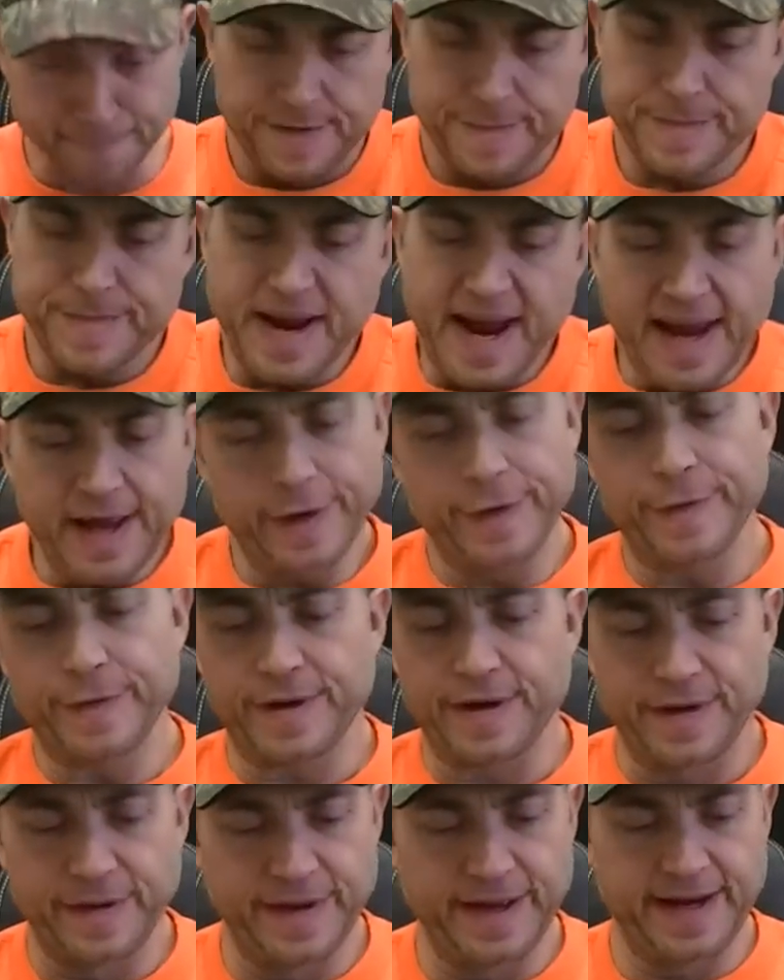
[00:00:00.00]
The Mayo
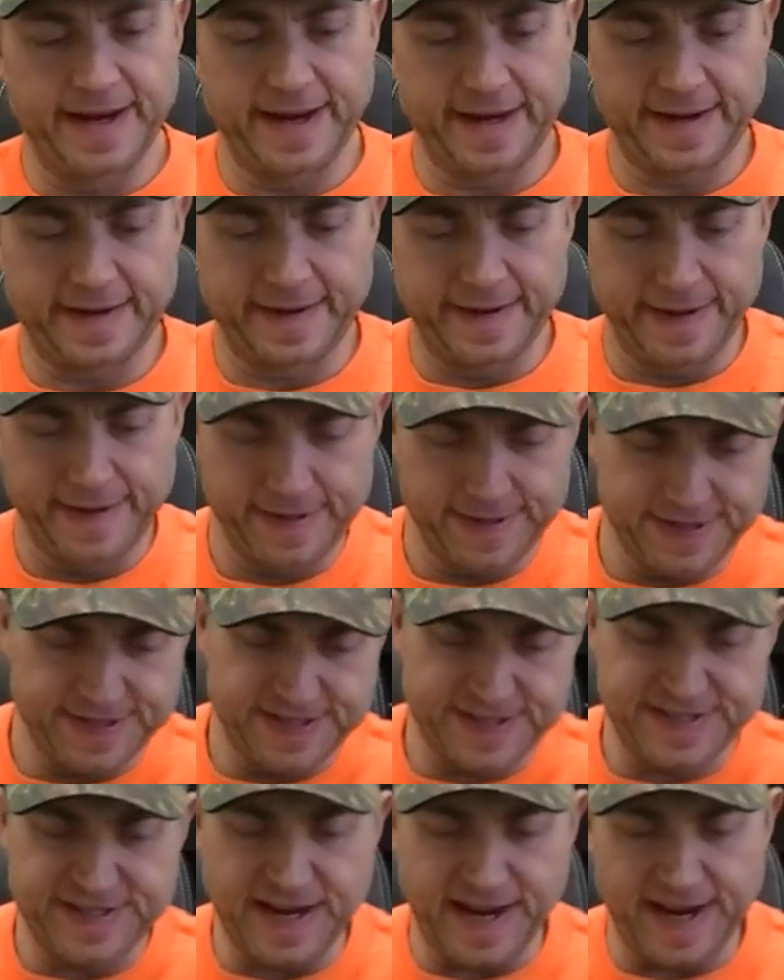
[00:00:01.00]
Clinic
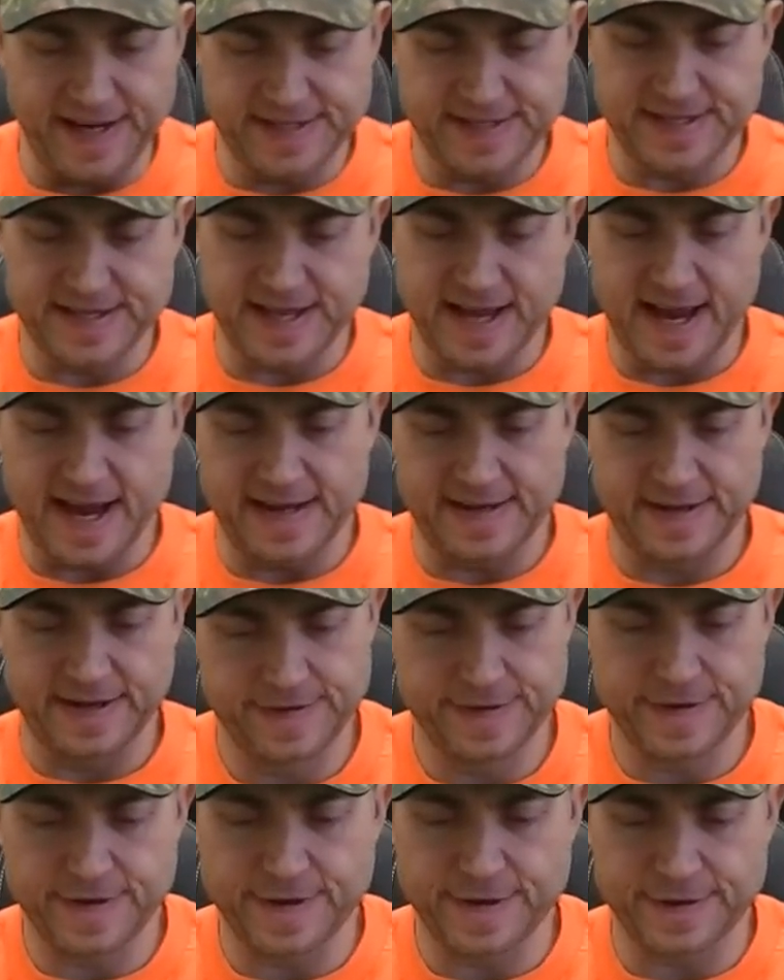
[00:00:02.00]
states that
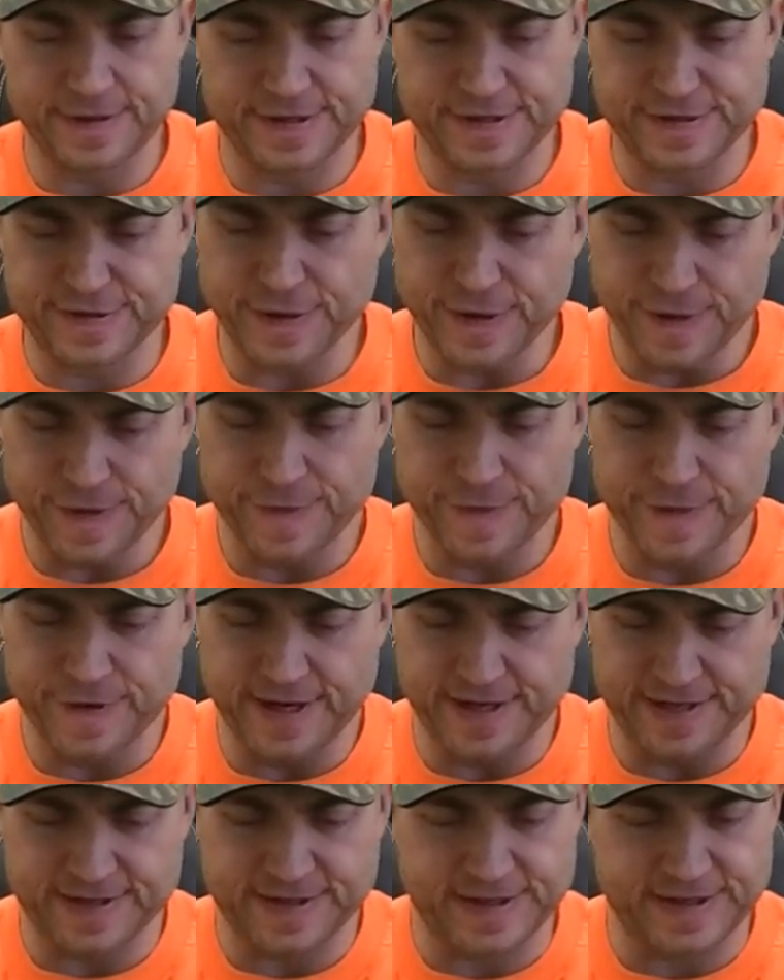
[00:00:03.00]
there are certain
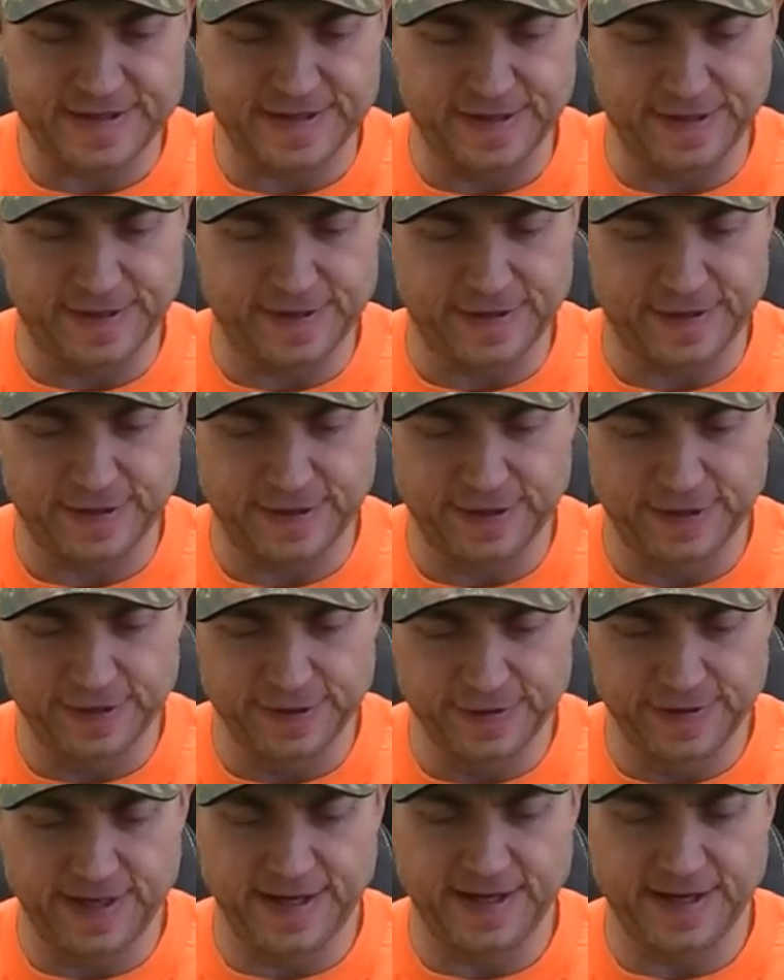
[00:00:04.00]
risks,
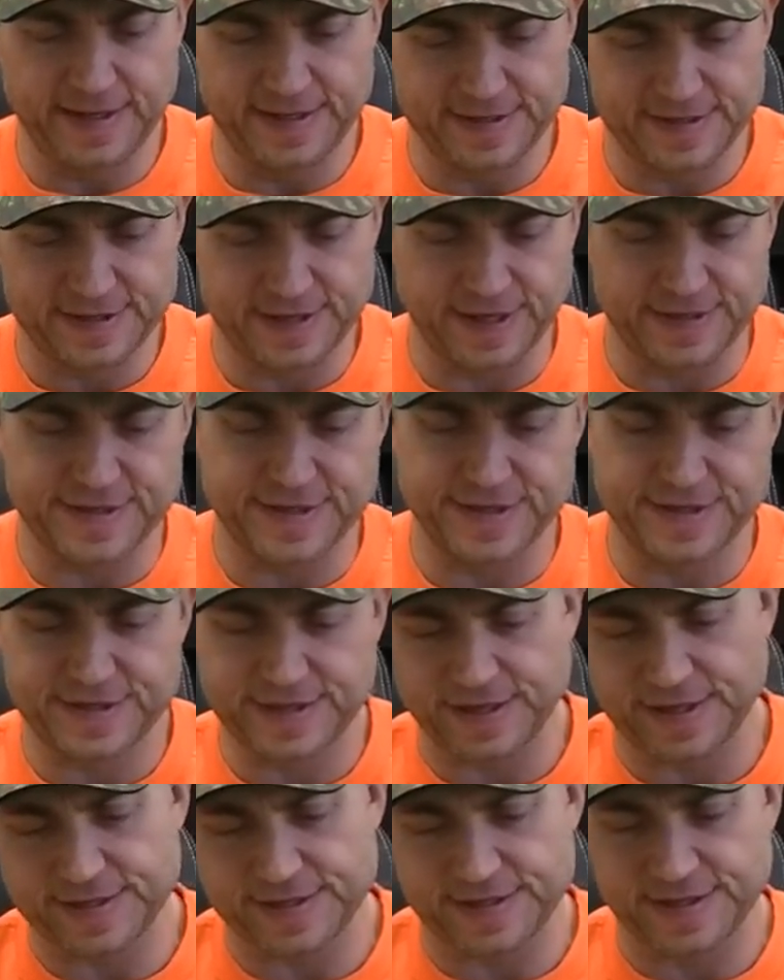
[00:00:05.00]
including such and
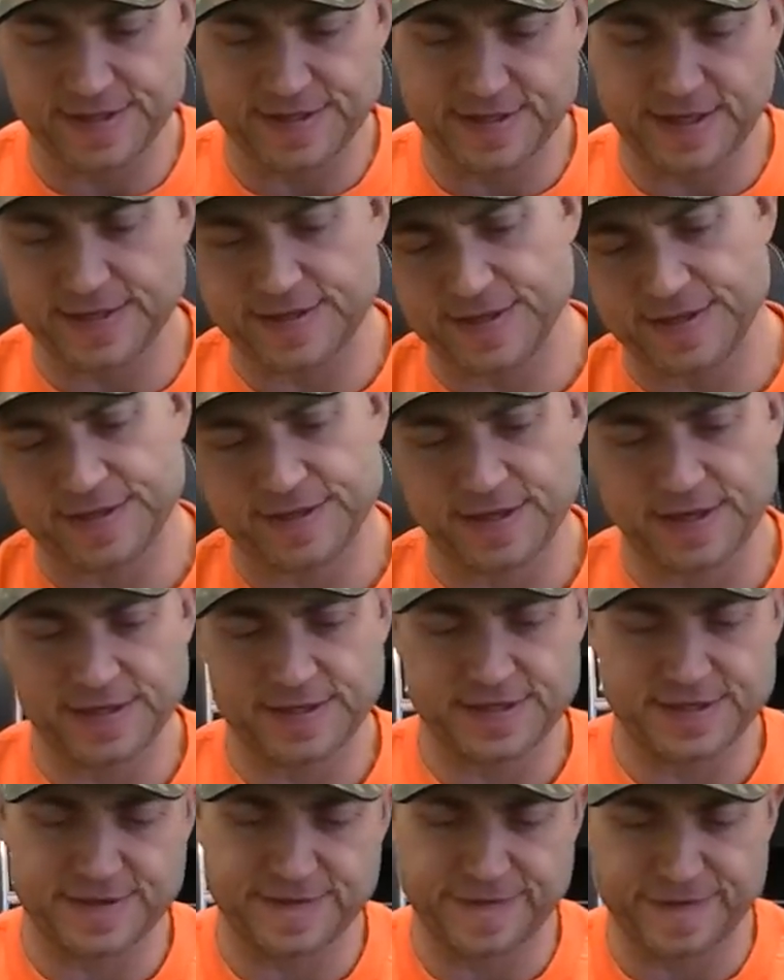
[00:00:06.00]
such and such and
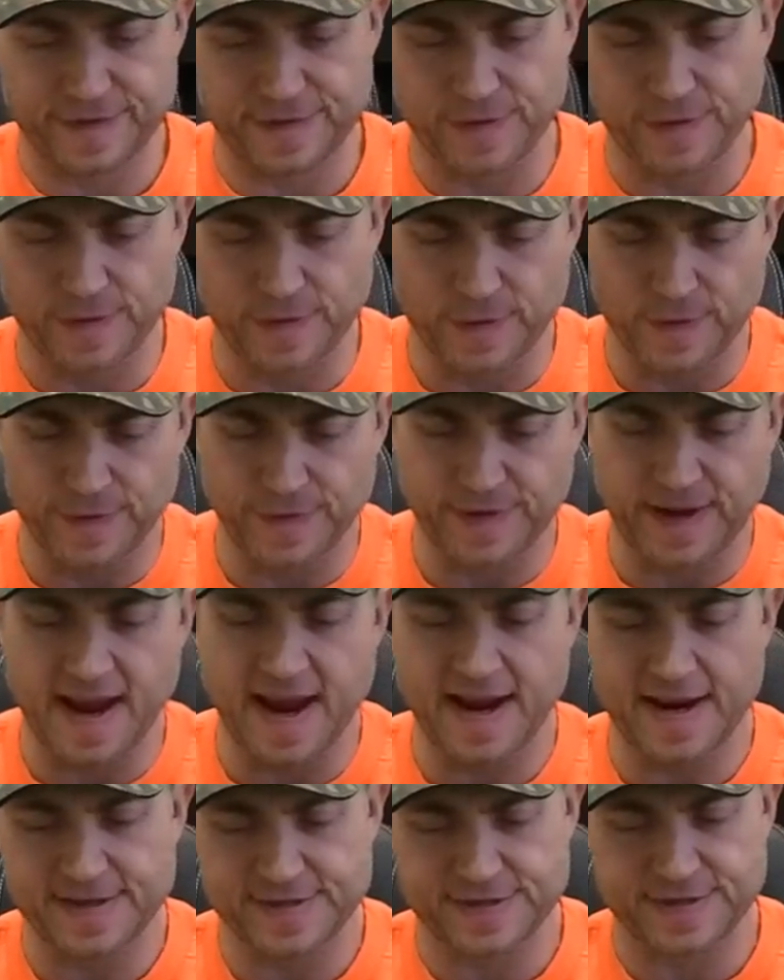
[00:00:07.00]
such, for oral
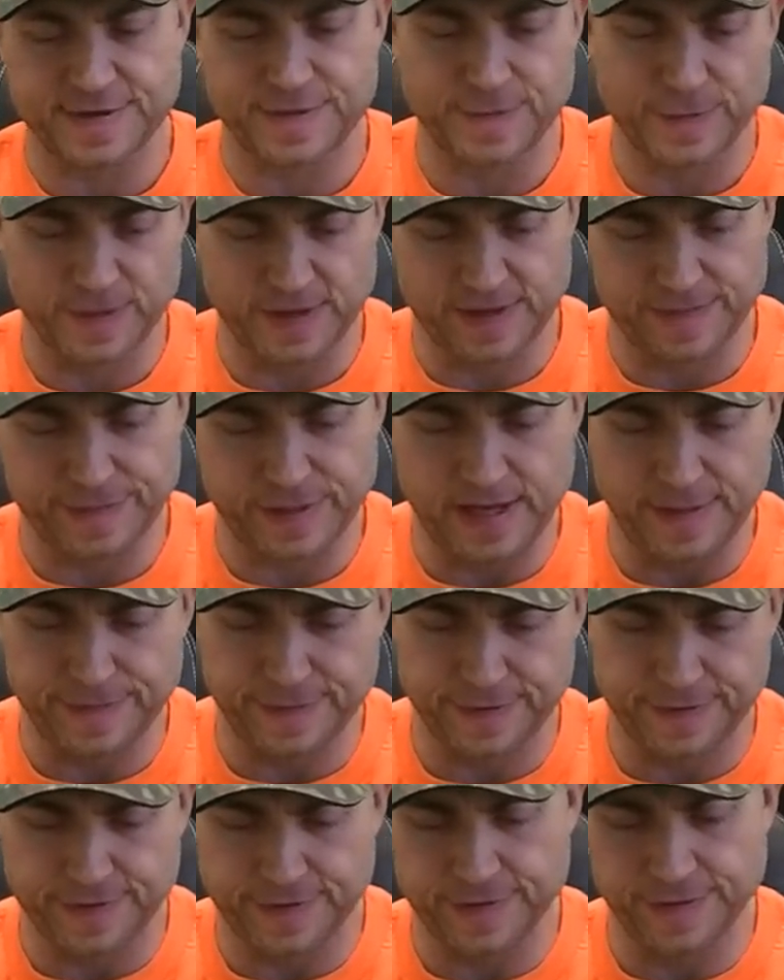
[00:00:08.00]
cancer with
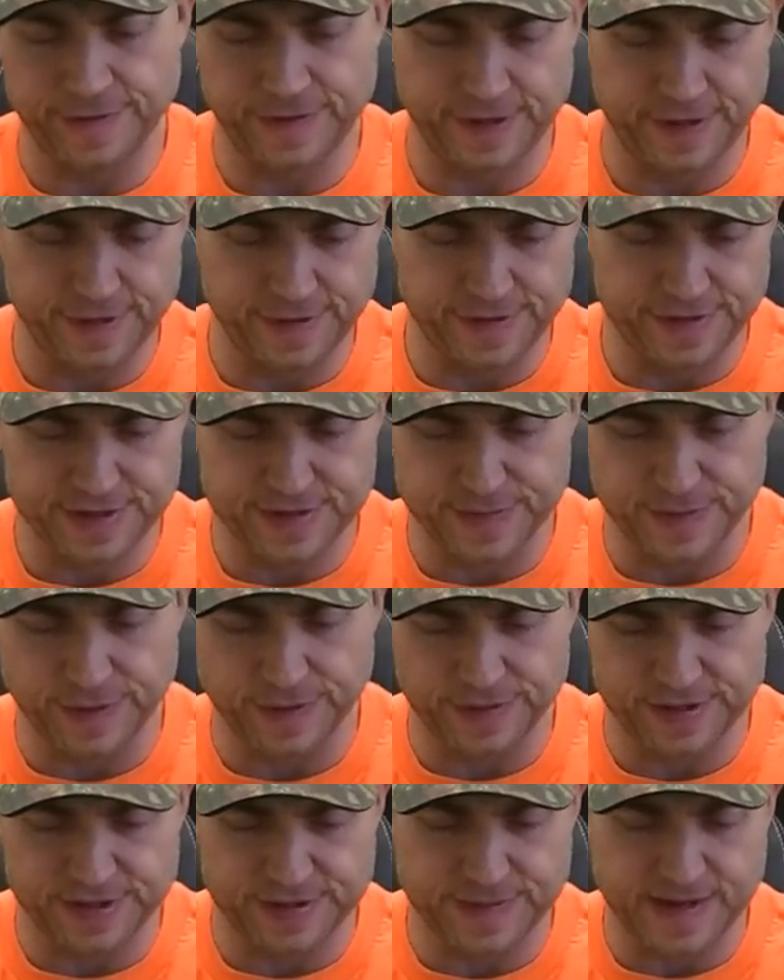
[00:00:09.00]
people who use
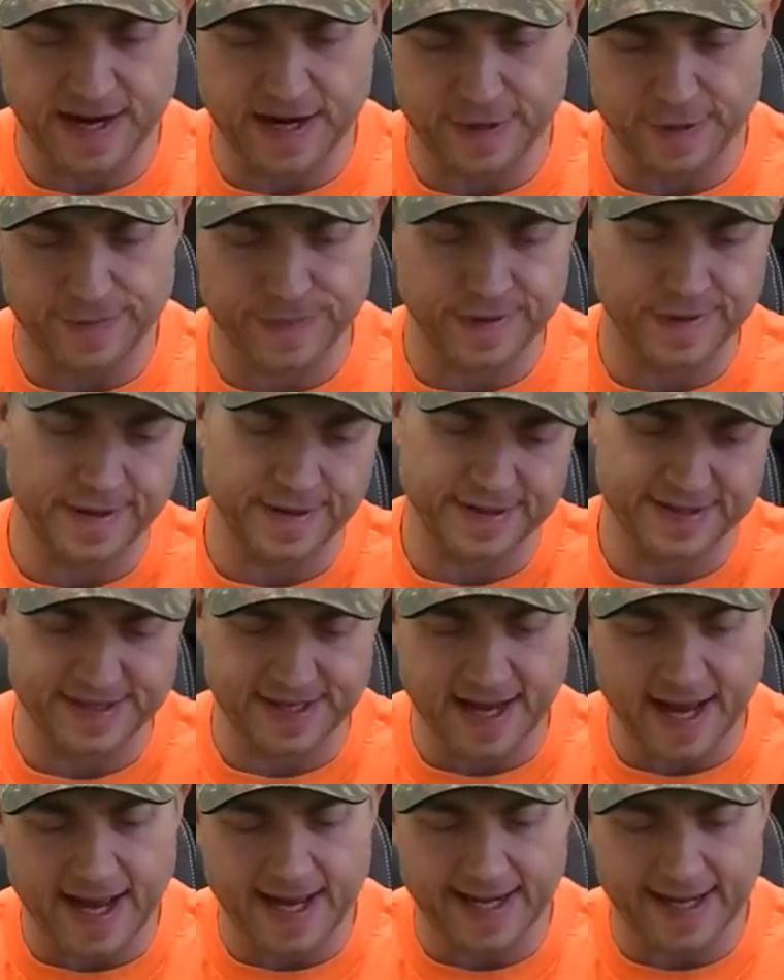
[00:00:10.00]
smokeless tobacco products,
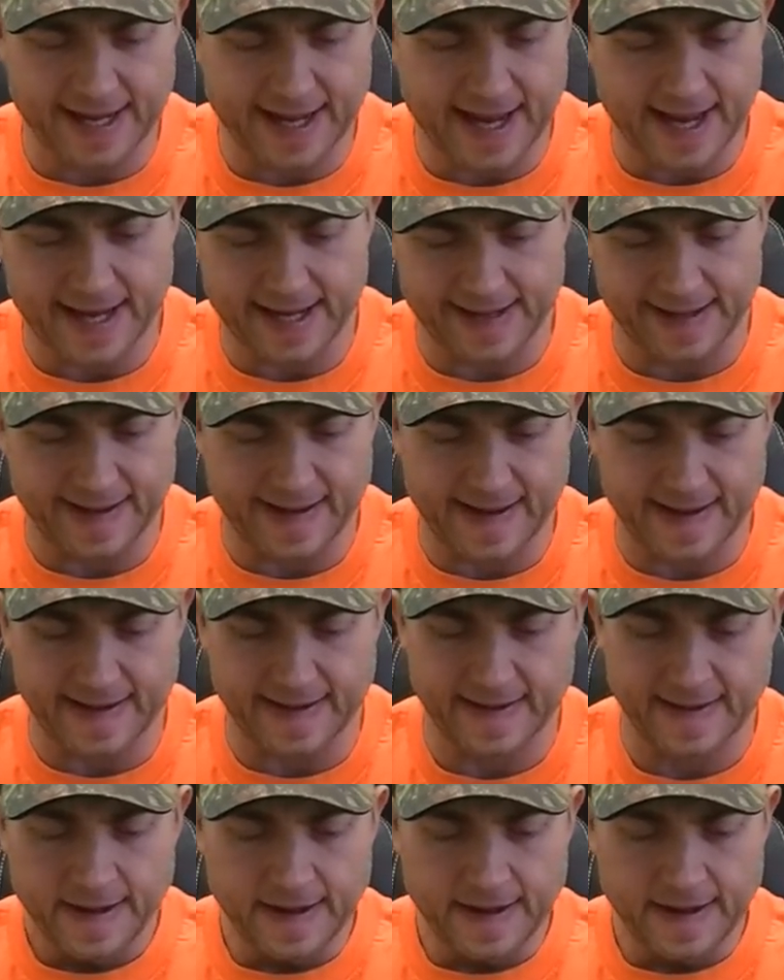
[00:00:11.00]
yada, yada, yada.